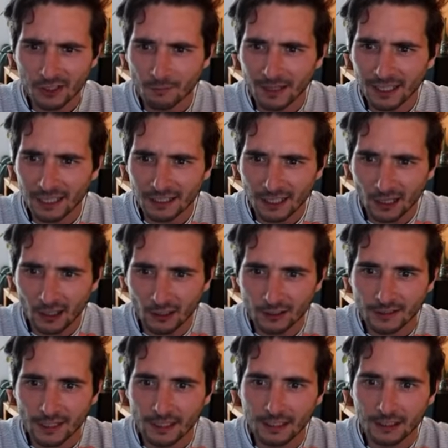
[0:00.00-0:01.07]
making the art
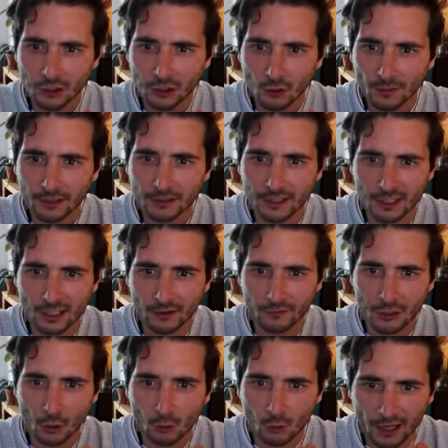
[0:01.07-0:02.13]
and the human deserves
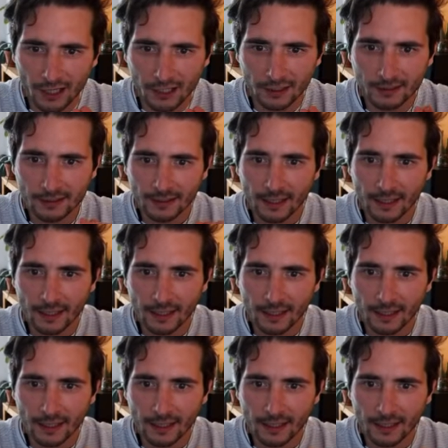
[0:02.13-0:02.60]
no credit